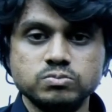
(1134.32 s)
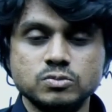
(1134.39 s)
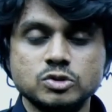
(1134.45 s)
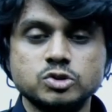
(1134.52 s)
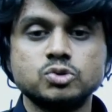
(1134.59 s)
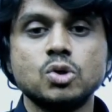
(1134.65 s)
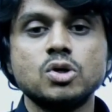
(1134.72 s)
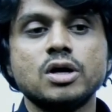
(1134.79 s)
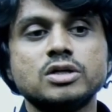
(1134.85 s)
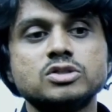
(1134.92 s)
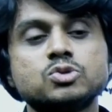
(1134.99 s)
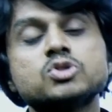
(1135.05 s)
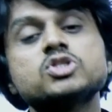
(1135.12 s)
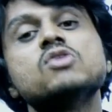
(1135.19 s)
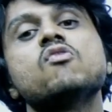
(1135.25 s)

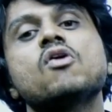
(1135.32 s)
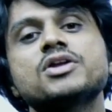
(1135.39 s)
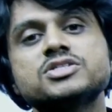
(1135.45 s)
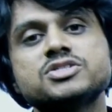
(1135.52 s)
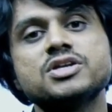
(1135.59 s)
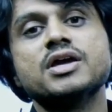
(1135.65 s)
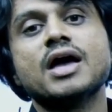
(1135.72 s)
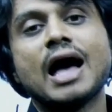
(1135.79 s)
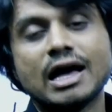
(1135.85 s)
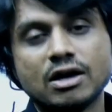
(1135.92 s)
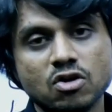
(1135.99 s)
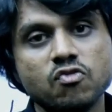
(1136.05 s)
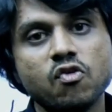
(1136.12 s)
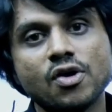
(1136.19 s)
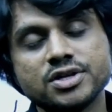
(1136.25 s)
social forestry,
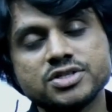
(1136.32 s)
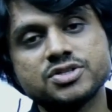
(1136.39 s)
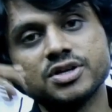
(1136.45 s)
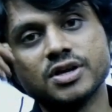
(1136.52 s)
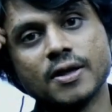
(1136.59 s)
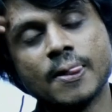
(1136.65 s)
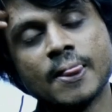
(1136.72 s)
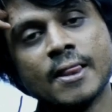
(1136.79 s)
agroforestry.